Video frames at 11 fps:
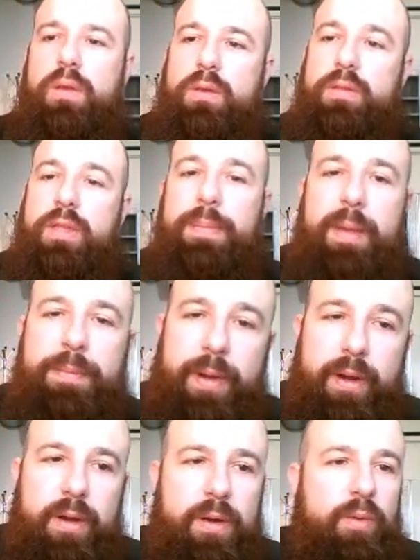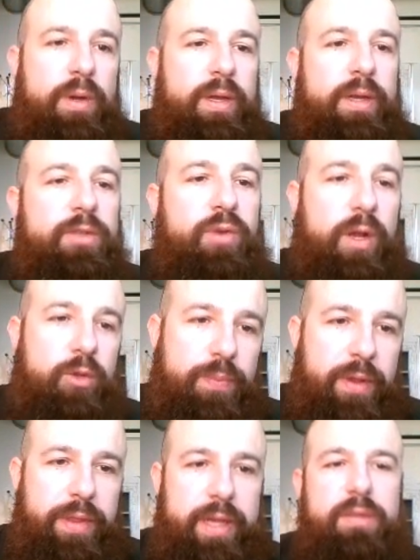In the paper, we try to
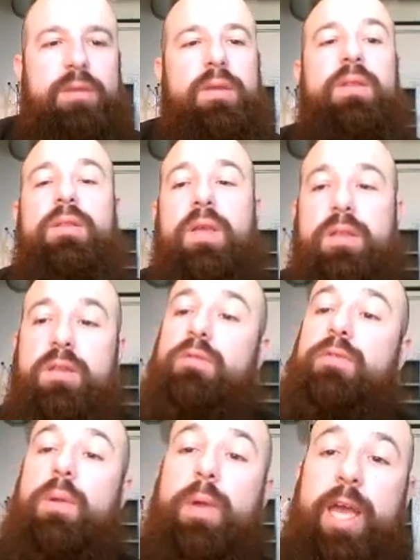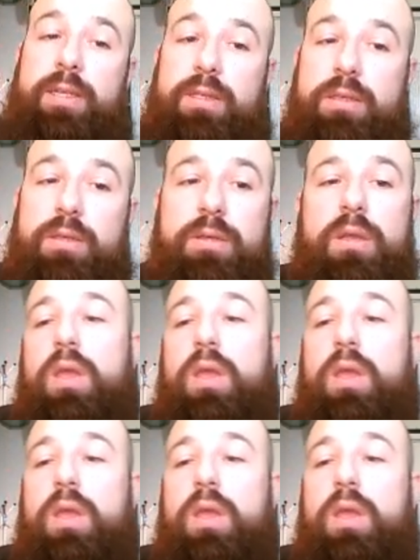predict intent from gaze,